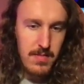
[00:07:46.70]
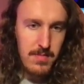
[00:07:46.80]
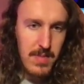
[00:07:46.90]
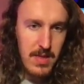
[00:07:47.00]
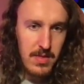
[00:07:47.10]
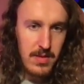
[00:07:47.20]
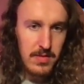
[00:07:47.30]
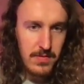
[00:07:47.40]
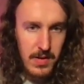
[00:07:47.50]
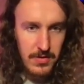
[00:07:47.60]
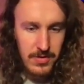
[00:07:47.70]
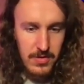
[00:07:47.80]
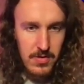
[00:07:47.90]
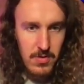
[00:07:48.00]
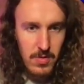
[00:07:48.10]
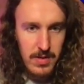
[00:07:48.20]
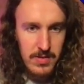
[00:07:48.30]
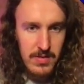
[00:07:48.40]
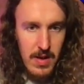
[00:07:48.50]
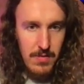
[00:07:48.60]
make this function call
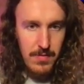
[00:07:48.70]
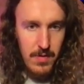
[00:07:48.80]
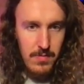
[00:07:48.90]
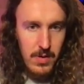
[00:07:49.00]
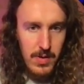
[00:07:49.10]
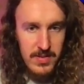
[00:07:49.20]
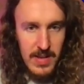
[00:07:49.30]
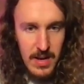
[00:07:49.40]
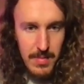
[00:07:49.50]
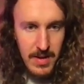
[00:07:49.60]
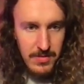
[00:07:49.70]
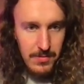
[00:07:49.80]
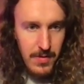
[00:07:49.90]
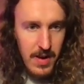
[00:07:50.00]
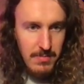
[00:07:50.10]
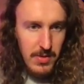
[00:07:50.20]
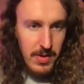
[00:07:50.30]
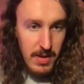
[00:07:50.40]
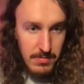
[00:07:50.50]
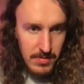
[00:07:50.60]
itself on request animation frame, so it
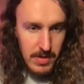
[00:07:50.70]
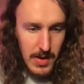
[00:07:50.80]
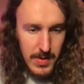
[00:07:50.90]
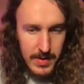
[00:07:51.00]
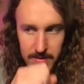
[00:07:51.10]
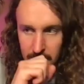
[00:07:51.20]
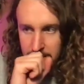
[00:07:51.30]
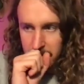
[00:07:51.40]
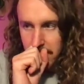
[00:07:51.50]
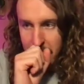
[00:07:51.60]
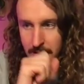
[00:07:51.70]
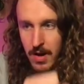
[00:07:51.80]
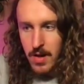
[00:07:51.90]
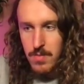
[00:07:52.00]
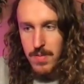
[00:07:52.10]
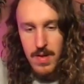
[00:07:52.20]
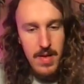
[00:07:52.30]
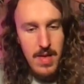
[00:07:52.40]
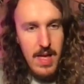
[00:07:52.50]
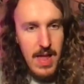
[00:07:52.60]
keeps going, starts a render loop,
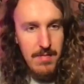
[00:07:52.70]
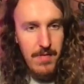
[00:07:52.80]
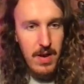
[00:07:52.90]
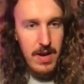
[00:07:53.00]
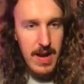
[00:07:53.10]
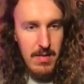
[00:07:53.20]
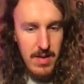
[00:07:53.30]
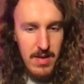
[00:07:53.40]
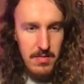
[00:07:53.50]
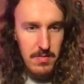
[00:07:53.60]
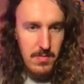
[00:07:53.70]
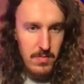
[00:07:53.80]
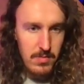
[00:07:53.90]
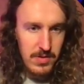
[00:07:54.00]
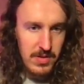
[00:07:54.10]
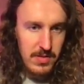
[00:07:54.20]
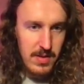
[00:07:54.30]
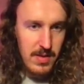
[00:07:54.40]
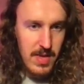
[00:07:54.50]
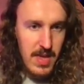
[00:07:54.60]
and then finally down here, we'll just
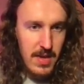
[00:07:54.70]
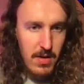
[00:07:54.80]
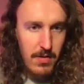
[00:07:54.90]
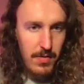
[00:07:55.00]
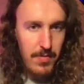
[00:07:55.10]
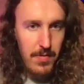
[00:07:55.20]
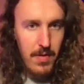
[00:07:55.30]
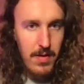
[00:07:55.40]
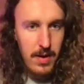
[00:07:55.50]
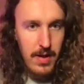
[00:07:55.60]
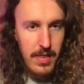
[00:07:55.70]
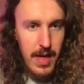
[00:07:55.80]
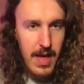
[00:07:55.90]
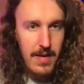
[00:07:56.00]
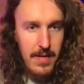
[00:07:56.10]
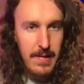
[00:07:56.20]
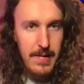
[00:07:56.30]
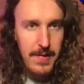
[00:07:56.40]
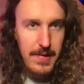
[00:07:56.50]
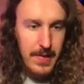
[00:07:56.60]
kick it off like that.
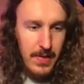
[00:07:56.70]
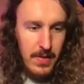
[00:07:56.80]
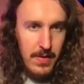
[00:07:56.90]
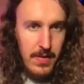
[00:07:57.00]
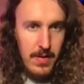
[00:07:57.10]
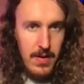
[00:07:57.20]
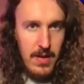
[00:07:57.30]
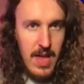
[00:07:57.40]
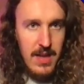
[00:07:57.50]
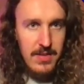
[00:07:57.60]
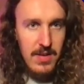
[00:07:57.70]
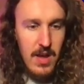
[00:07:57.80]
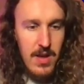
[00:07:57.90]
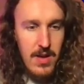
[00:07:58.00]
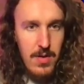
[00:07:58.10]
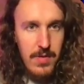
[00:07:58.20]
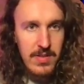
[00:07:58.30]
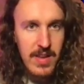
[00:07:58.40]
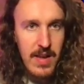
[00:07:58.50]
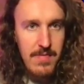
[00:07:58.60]
Okay, so if I
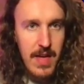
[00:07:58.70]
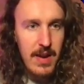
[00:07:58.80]
save that